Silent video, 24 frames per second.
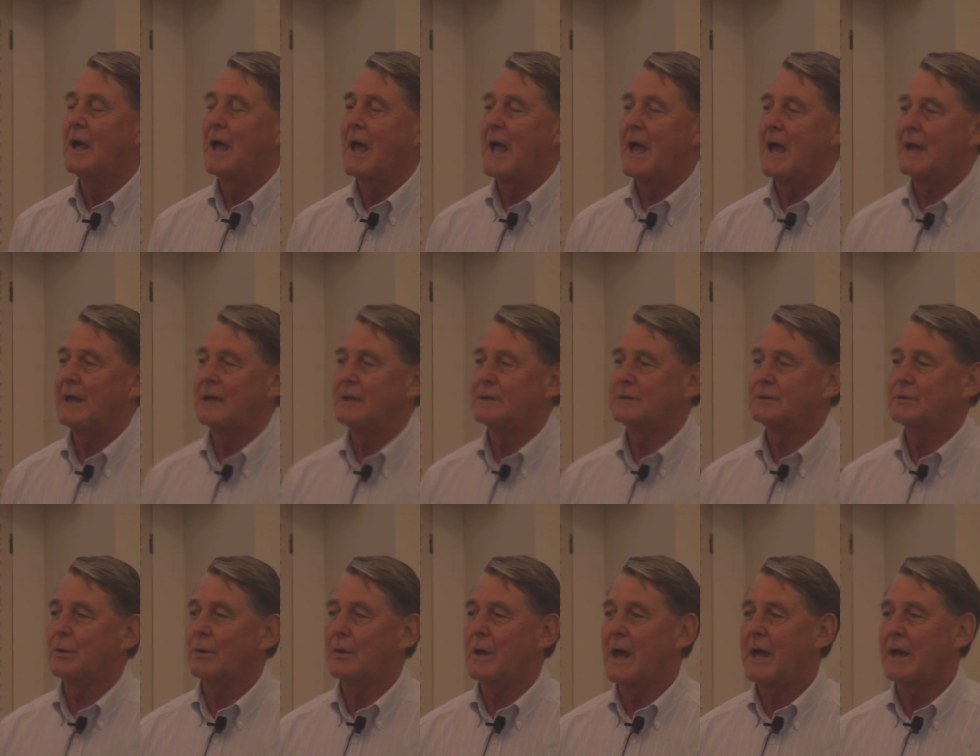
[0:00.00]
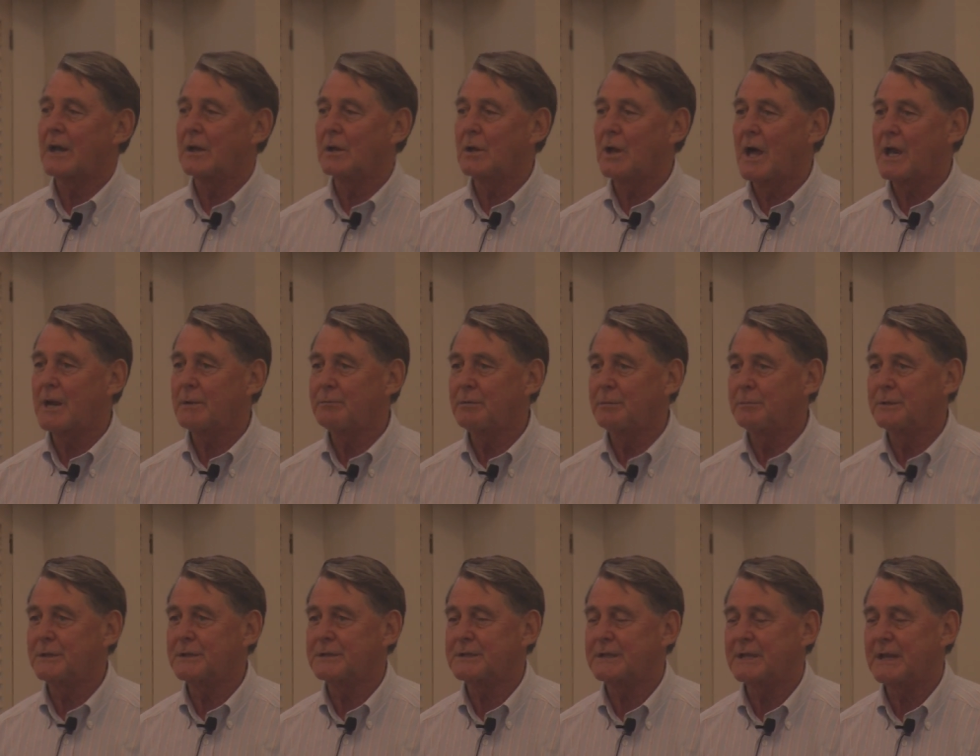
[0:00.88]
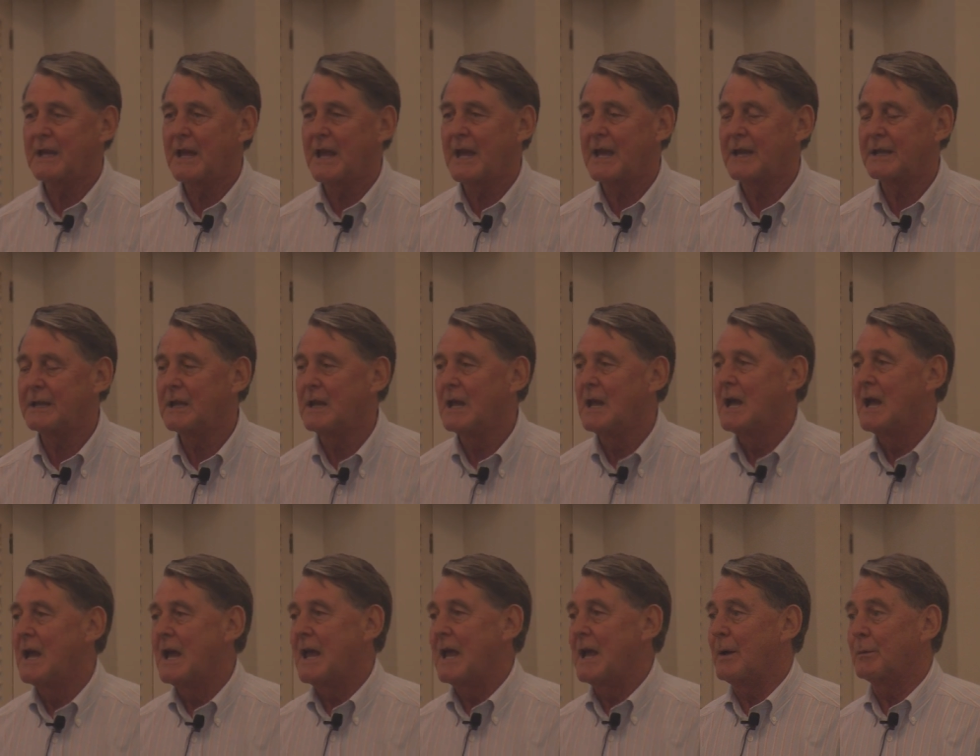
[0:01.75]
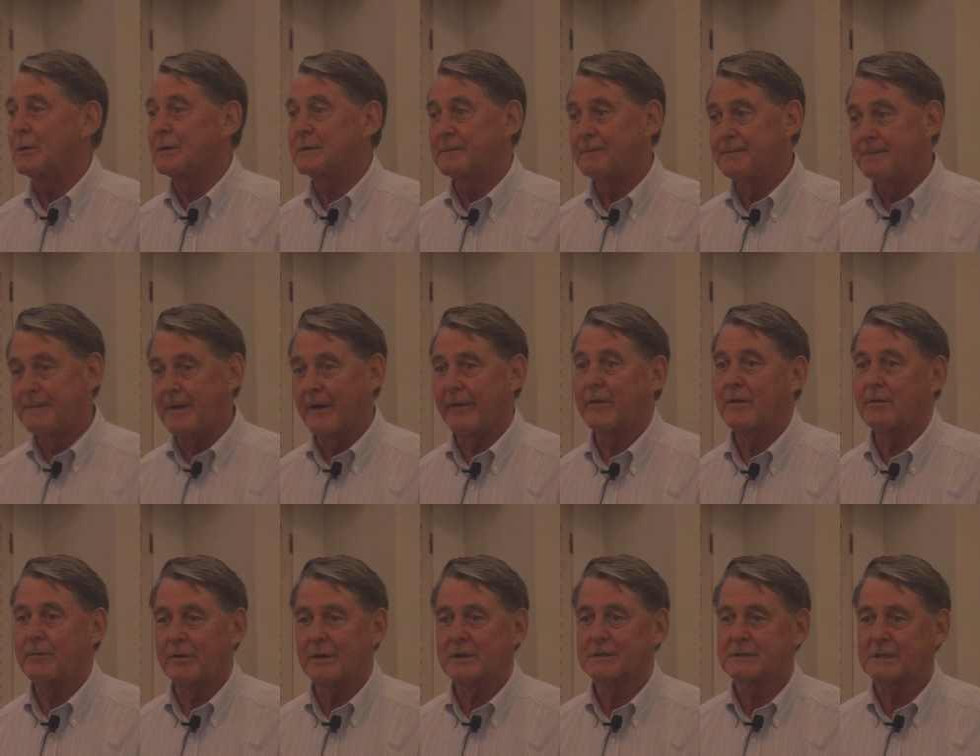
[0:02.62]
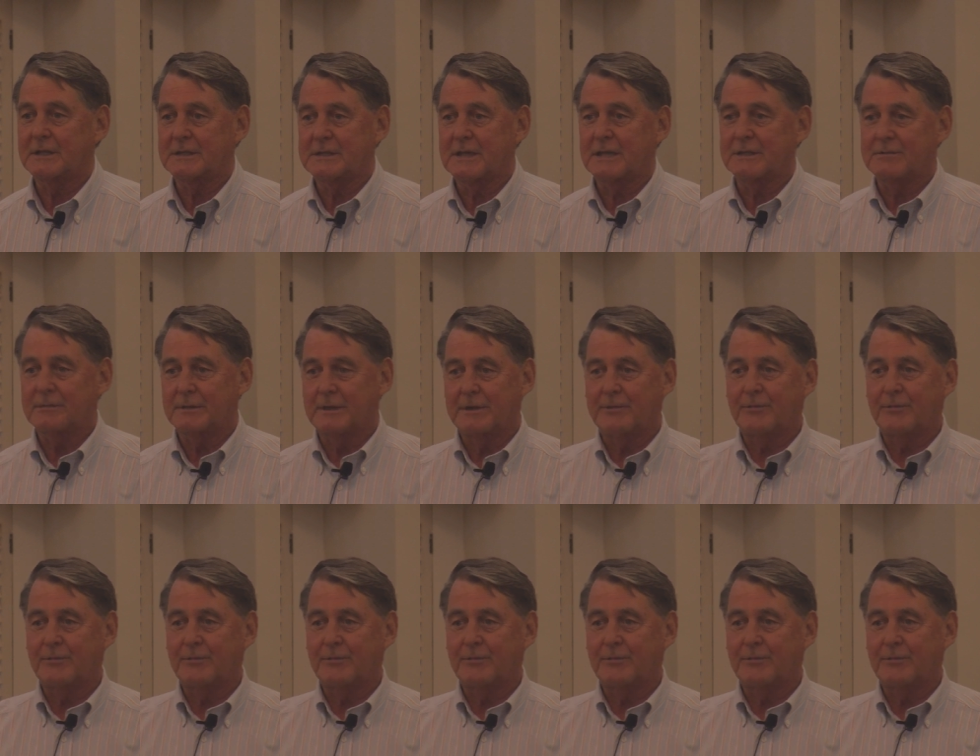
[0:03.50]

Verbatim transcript: And so it had a lot of publicity and it was very, very successful.